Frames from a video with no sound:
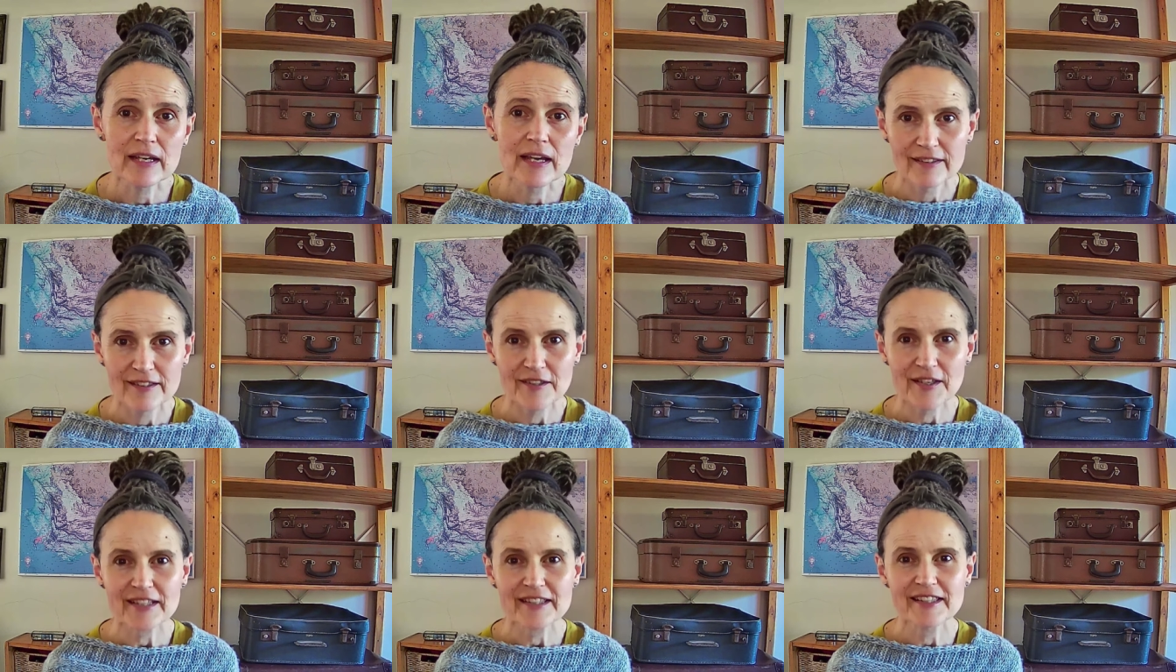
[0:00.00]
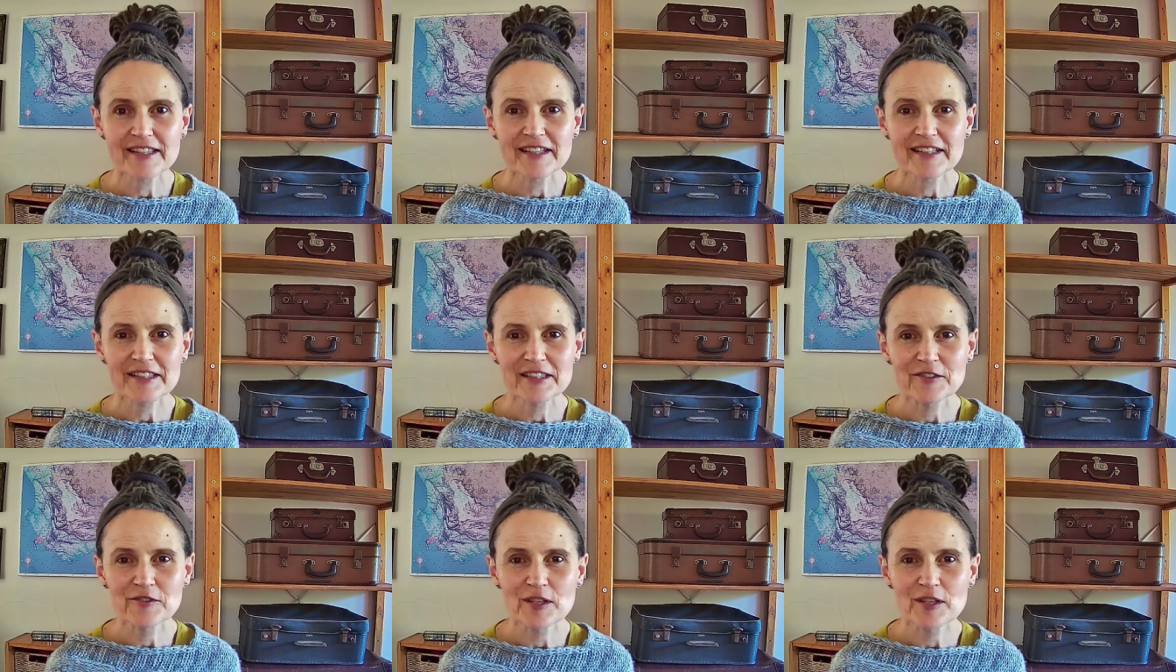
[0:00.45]
That's an
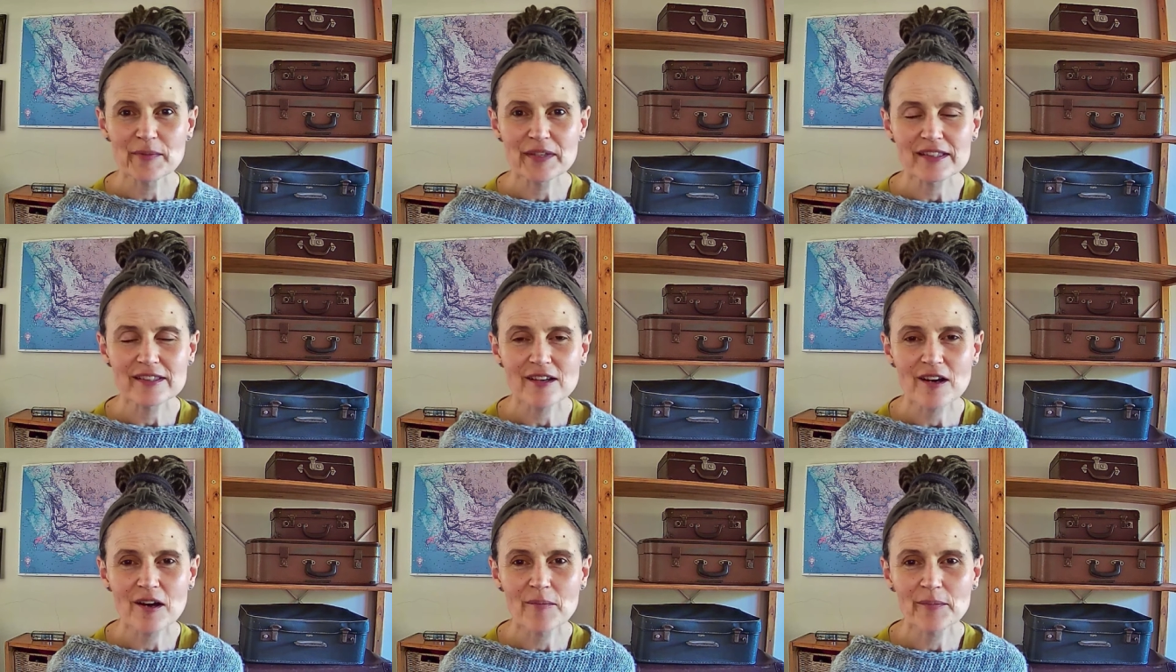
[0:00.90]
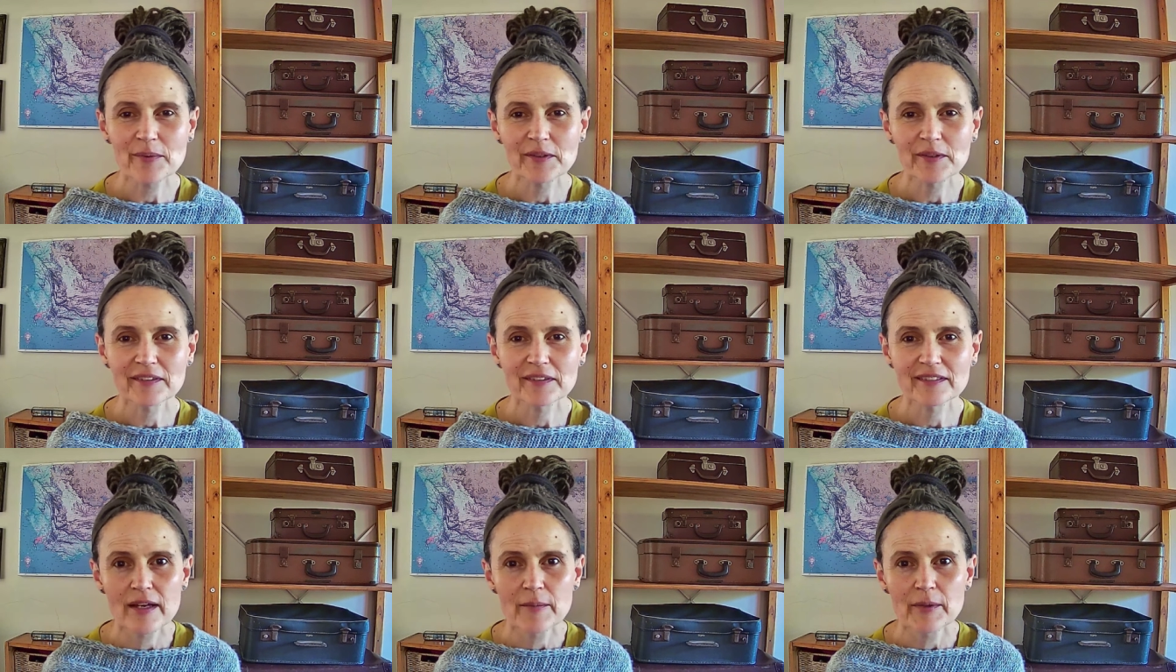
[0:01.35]
extreme
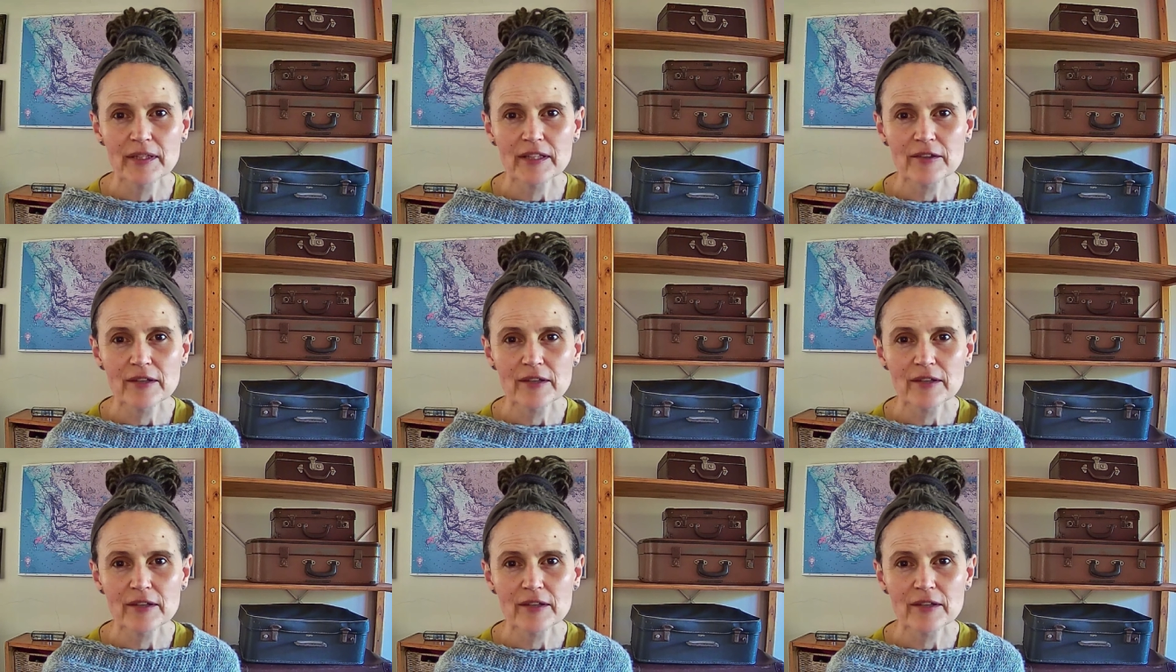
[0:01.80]
example. There